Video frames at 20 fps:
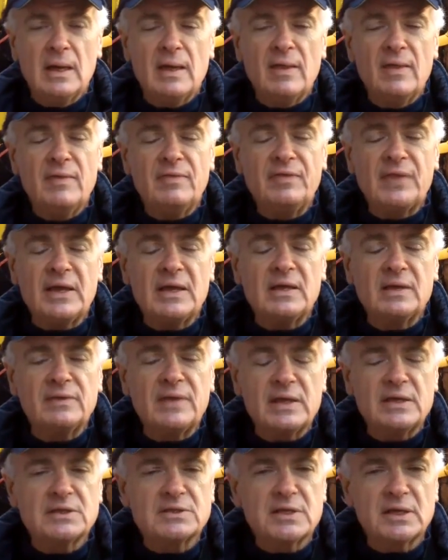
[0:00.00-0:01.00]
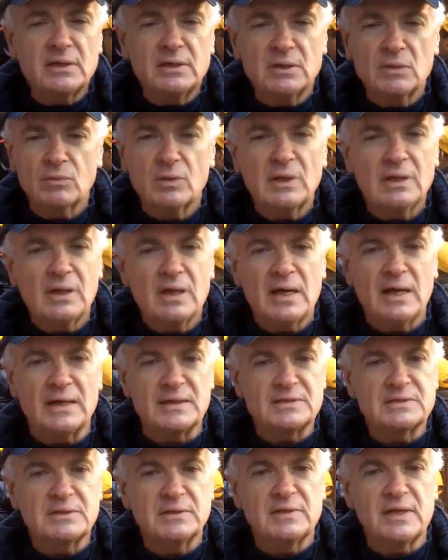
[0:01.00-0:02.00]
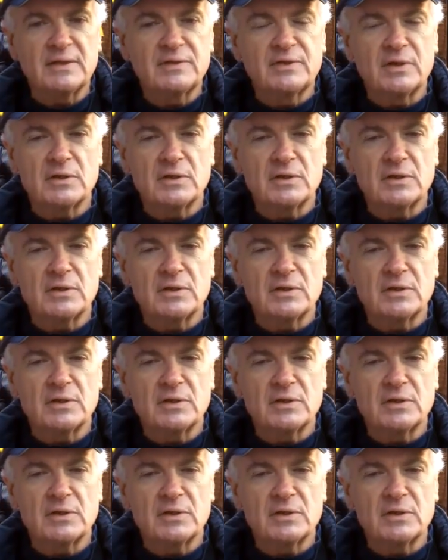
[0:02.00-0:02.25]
they suddenly realize that